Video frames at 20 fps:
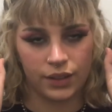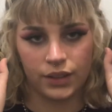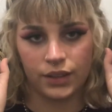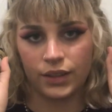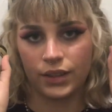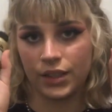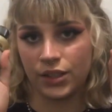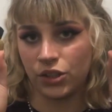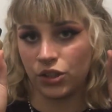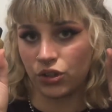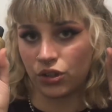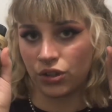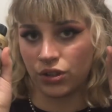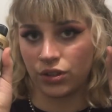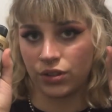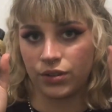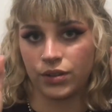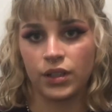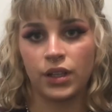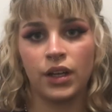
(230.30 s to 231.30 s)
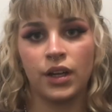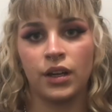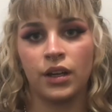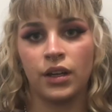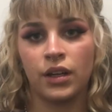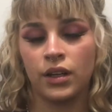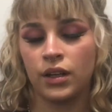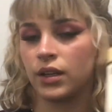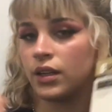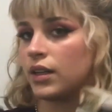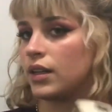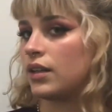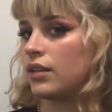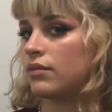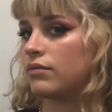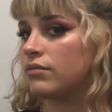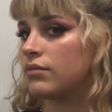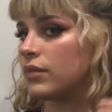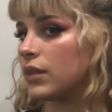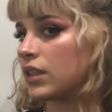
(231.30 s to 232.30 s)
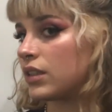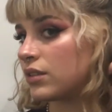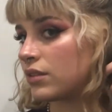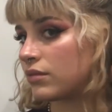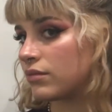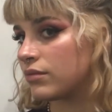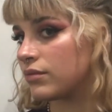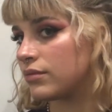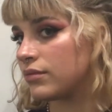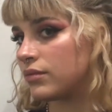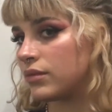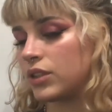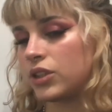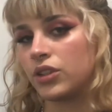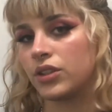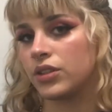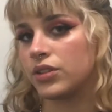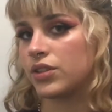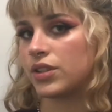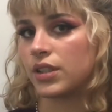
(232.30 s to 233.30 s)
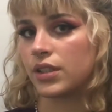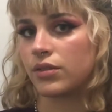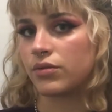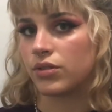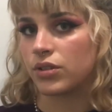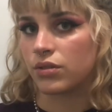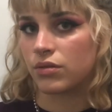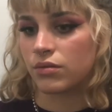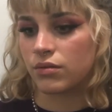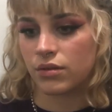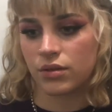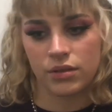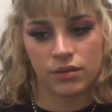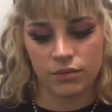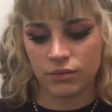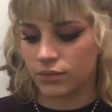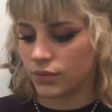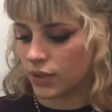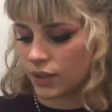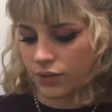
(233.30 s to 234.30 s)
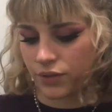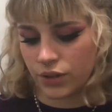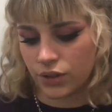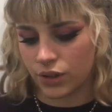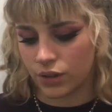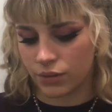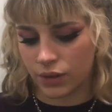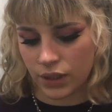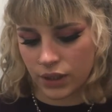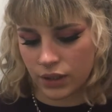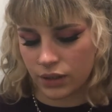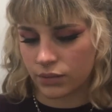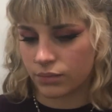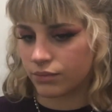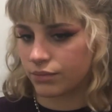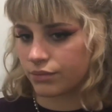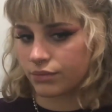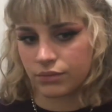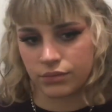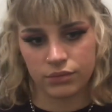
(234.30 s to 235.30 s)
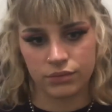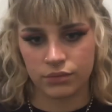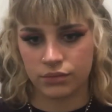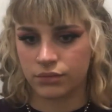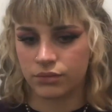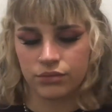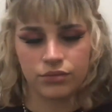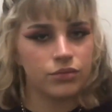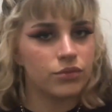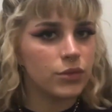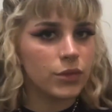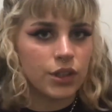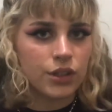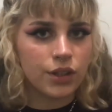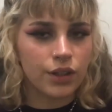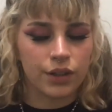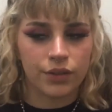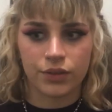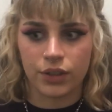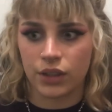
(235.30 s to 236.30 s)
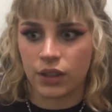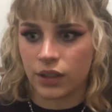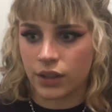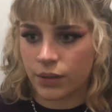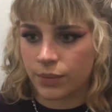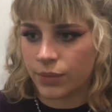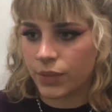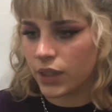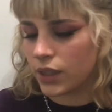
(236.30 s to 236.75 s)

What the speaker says: This is good, but you can see the results. If you don't like them, you don't have to like them.